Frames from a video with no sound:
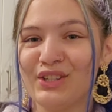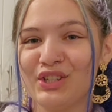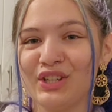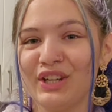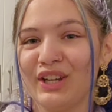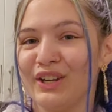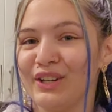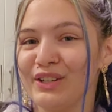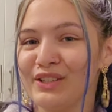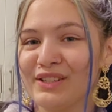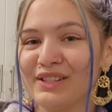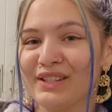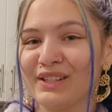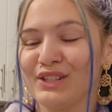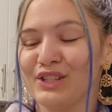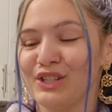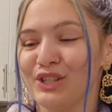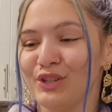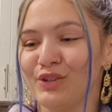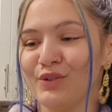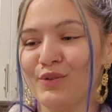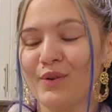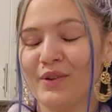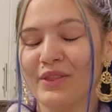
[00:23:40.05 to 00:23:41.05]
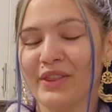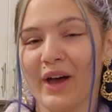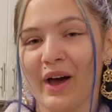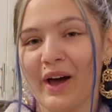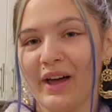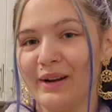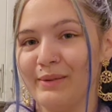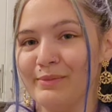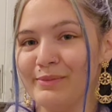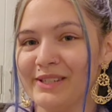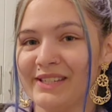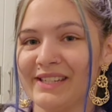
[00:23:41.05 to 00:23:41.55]
Cheers to the
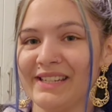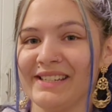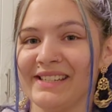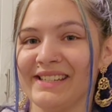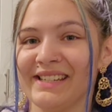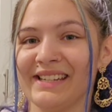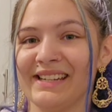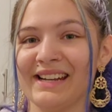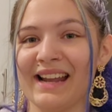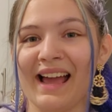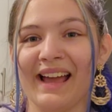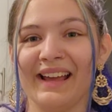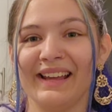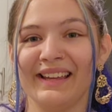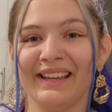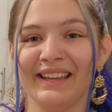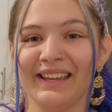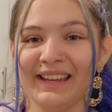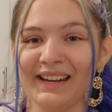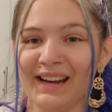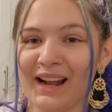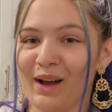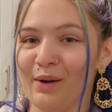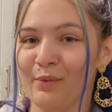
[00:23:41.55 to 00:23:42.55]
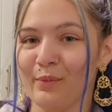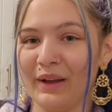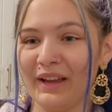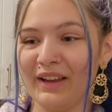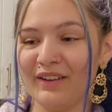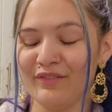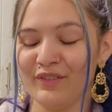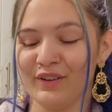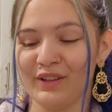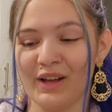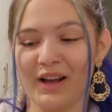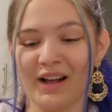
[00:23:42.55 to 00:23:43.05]
autumn season. I cannot
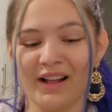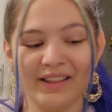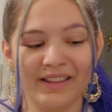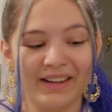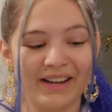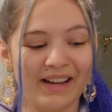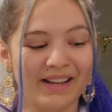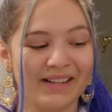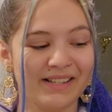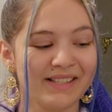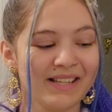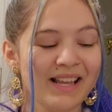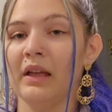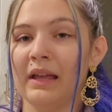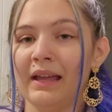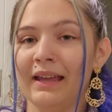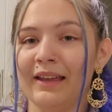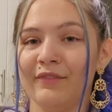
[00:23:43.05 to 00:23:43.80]
wait for the holidays.